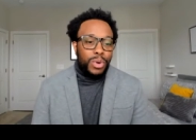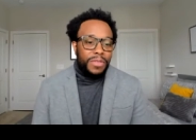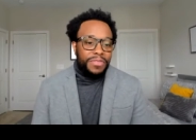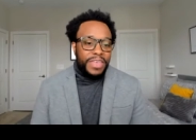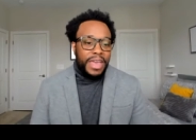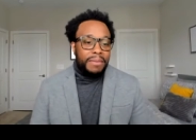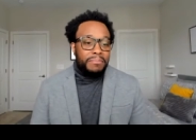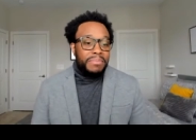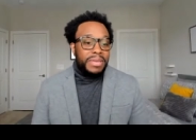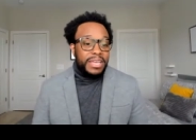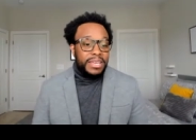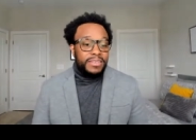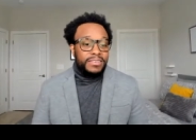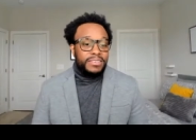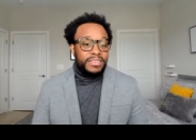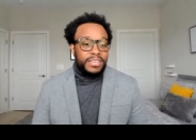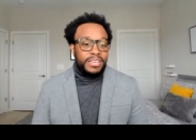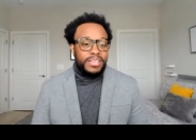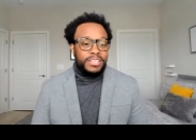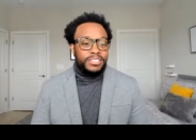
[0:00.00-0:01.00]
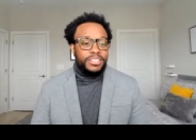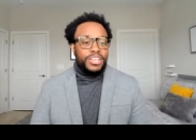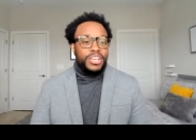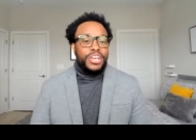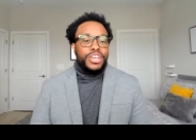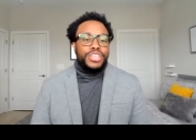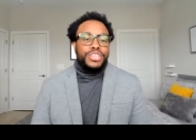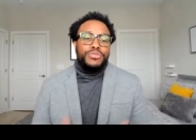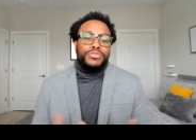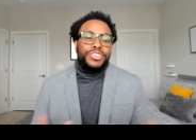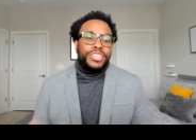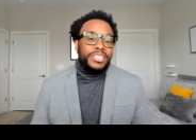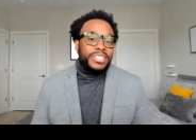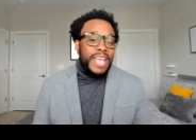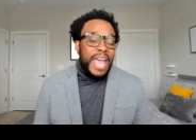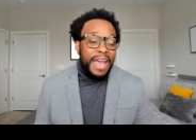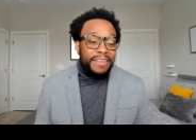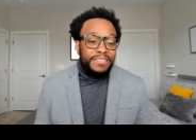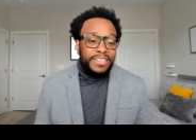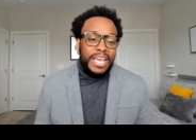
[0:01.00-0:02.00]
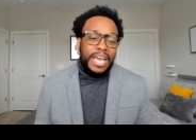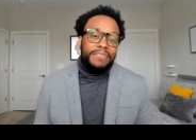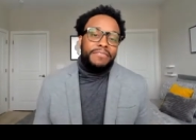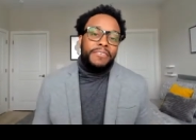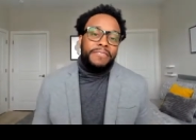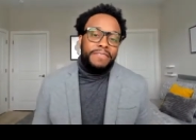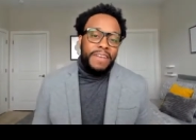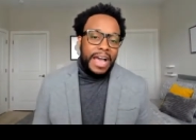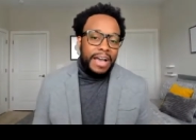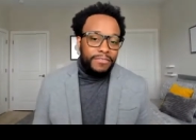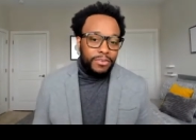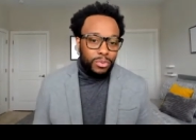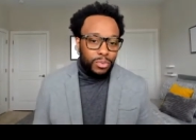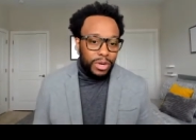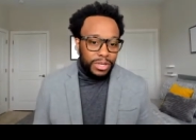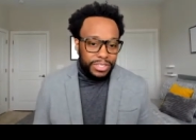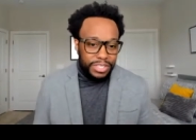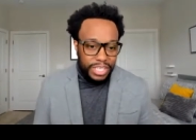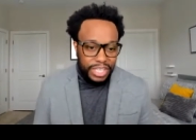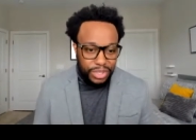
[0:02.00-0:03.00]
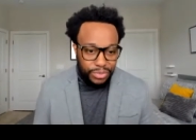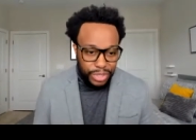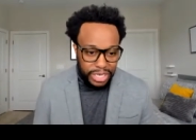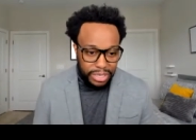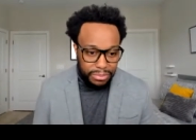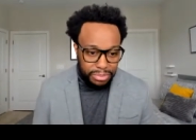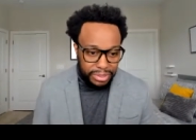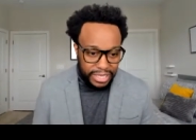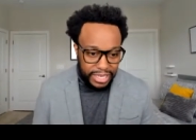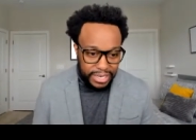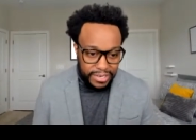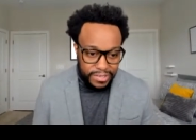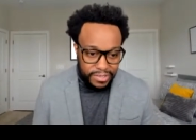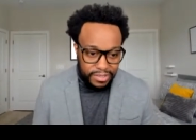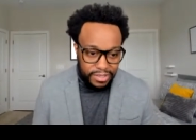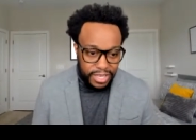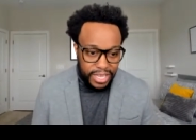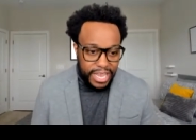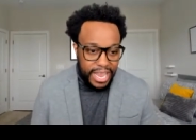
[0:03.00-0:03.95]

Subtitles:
that means is you just have to have a 501c3 in place.